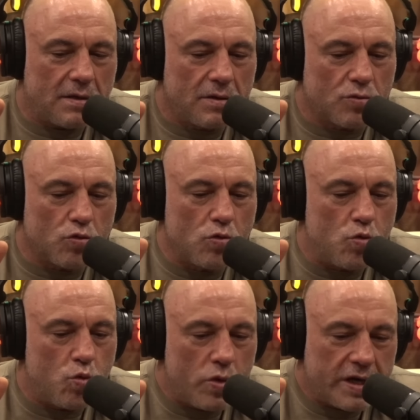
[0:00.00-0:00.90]
through
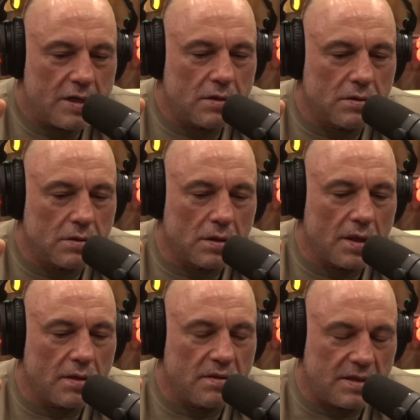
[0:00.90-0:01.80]
will
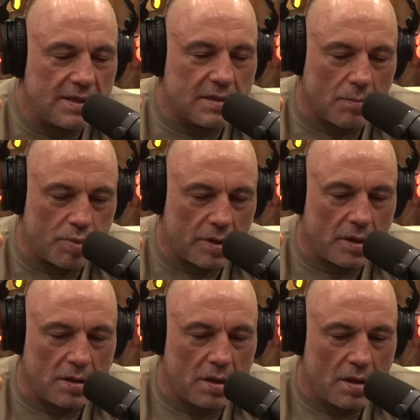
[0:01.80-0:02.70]
and
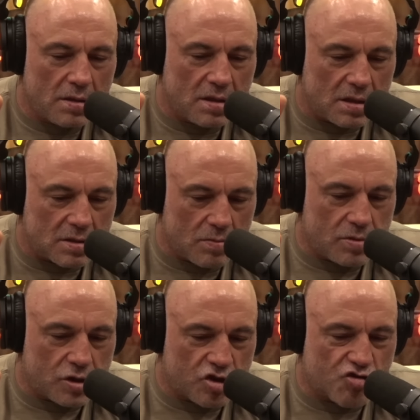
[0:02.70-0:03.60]
discipline to this
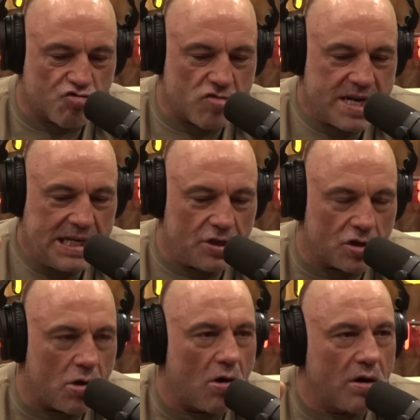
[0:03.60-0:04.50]

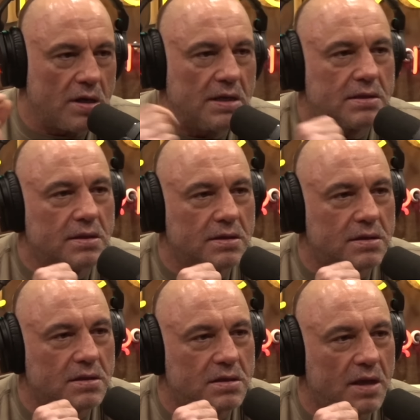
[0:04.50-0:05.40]
strange hardness that's
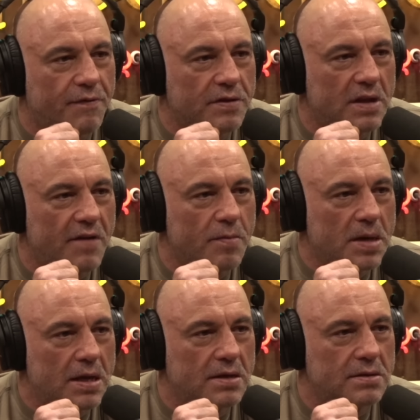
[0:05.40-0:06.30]
just different than
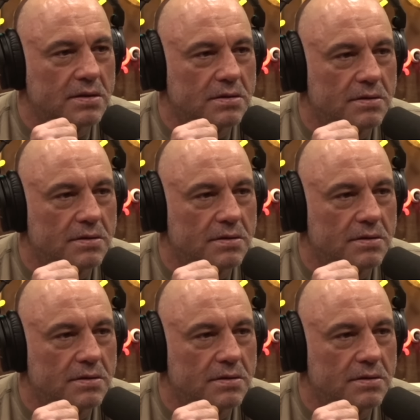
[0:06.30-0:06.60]
everybody else's.